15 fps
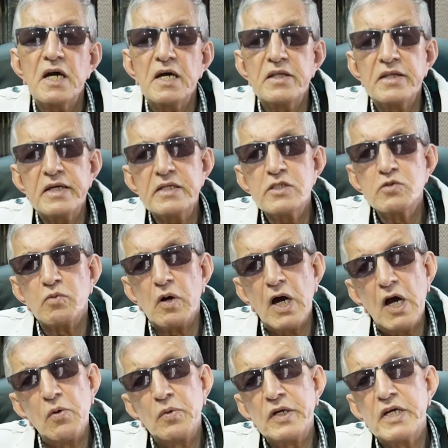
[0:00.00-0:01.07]
And that is
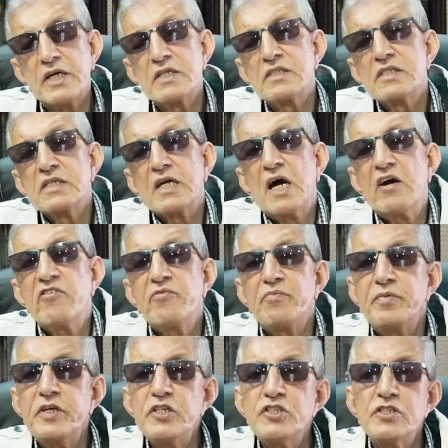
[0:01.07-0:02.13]
why we can derive
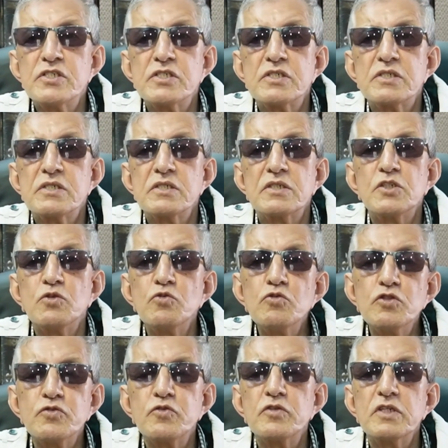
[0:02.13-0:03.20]
precious,
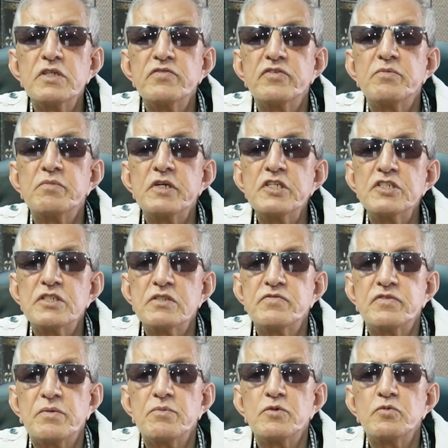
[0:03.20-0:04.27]
useful information
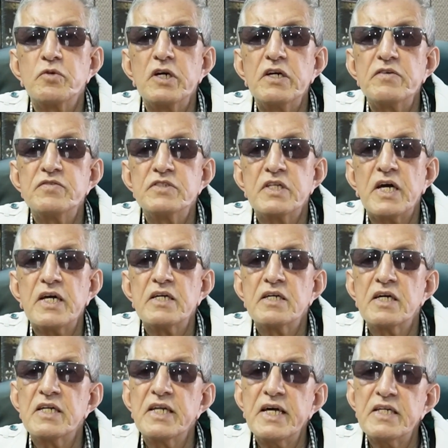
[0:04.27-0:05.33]
from the waves, like
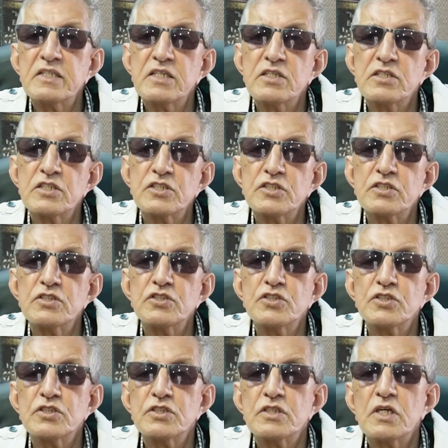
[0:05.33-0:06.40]
galactic
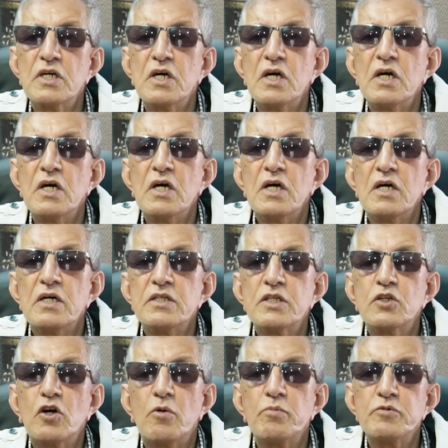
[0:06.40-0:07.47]
distances,
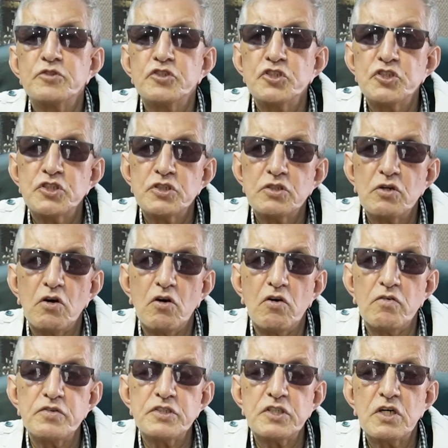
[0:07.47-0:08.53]
the composition
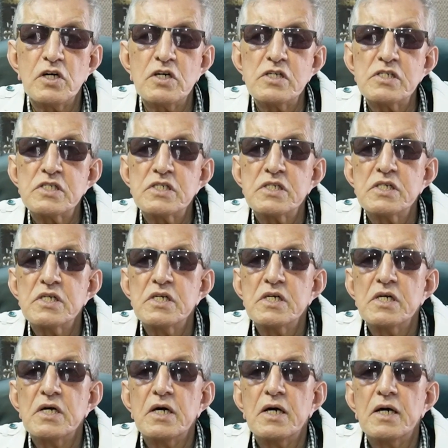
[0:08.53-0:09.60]
of stars,
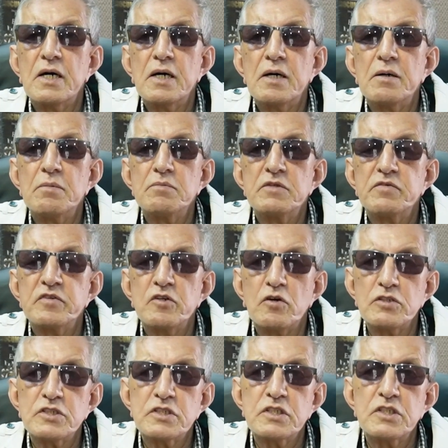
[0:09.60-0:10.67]
the
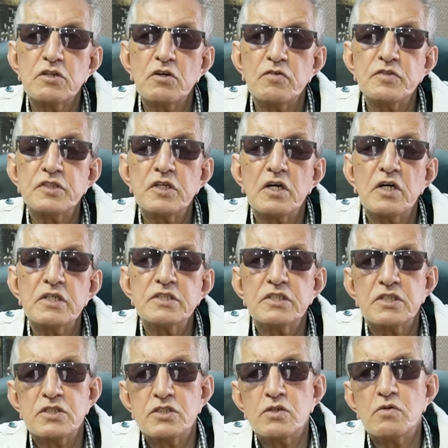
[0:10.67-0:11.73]
velocity of stars,
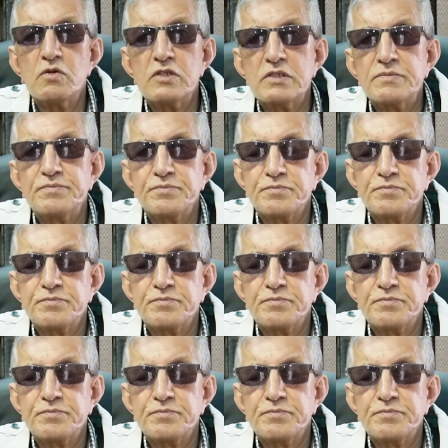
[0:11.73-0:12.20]
and so on.